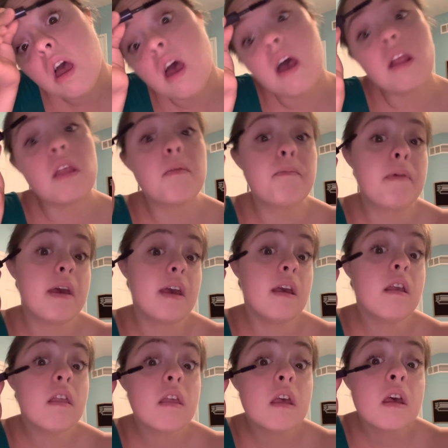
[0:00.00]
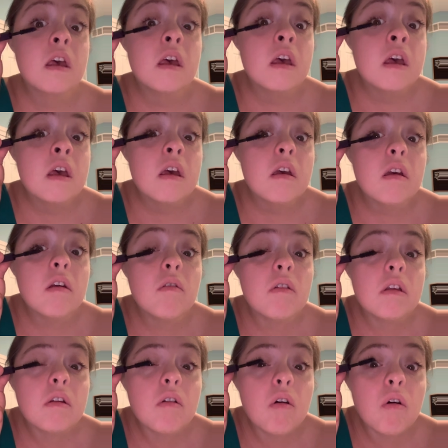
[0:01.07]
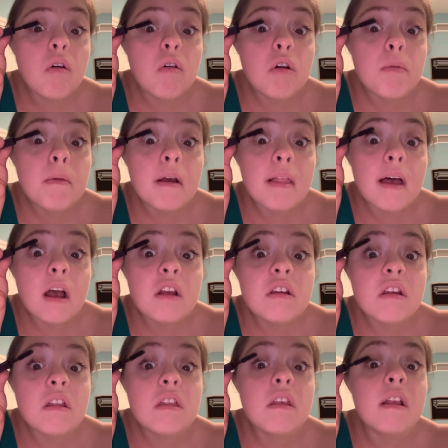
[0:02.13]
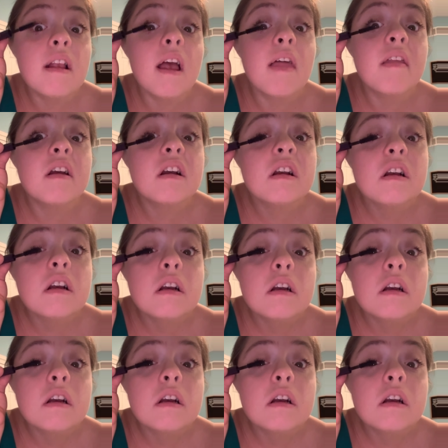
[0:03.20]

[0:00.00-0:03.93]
as a base. It really holds my lashes together.